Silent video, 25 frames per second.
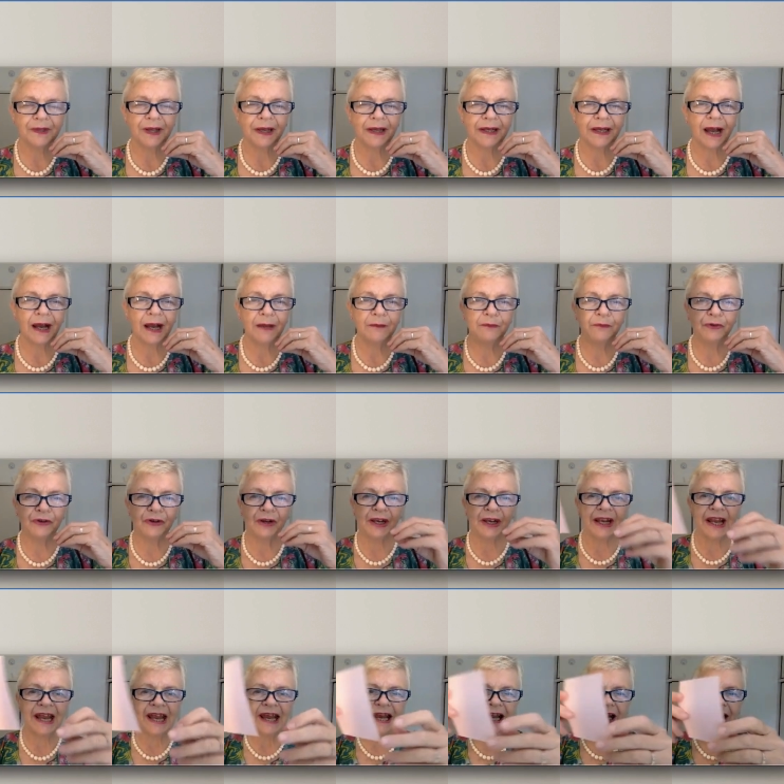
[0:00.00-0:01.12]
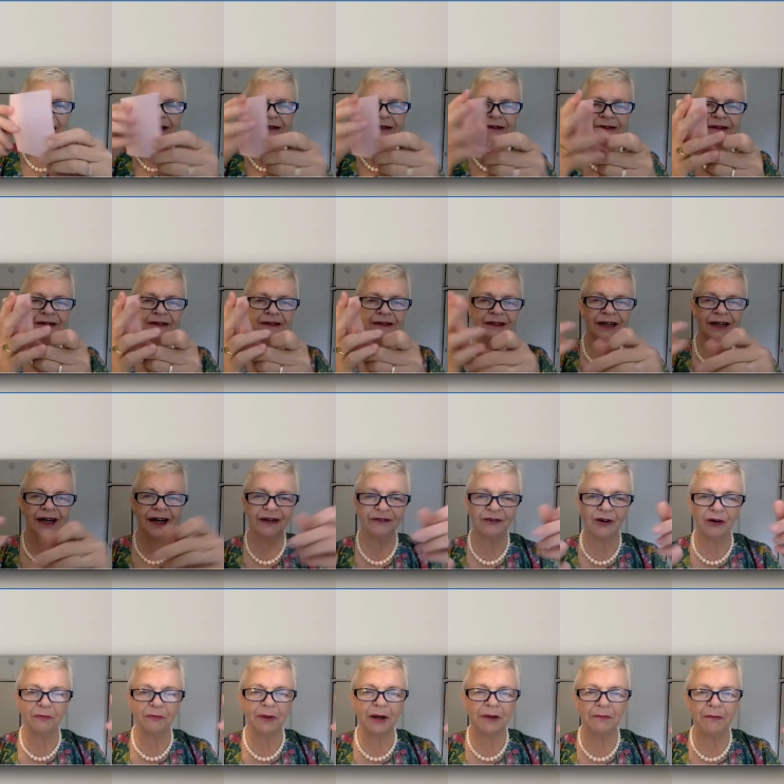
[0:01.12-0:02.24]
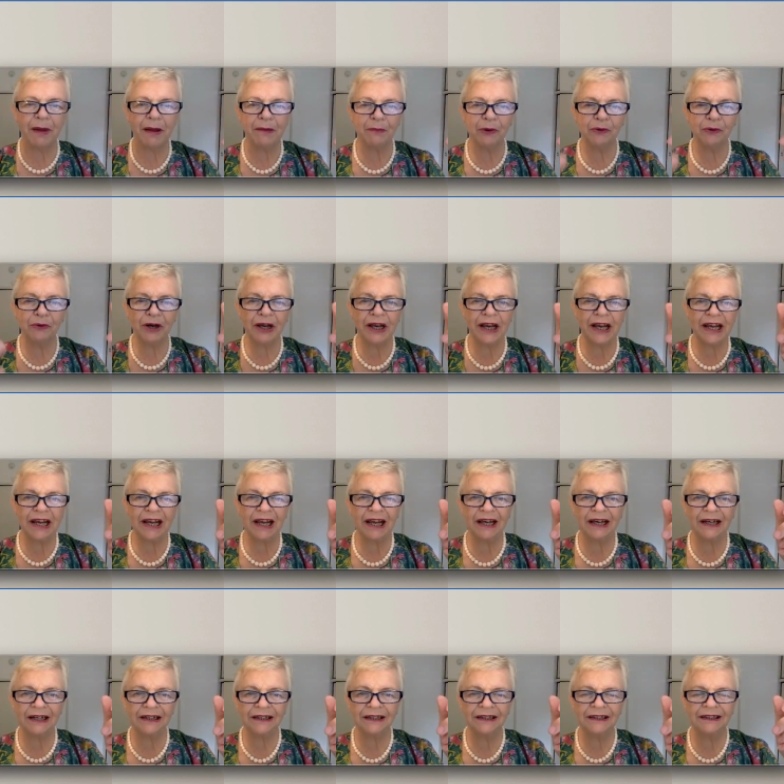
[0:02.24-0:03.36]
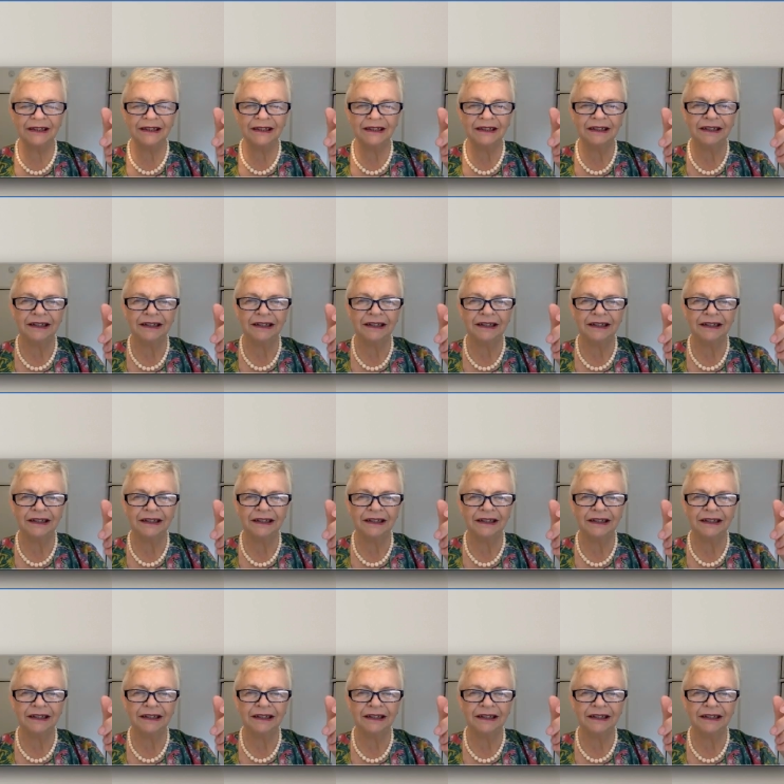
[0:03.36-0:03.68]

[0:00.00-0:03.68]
like I'm doing here. I've got my memo here,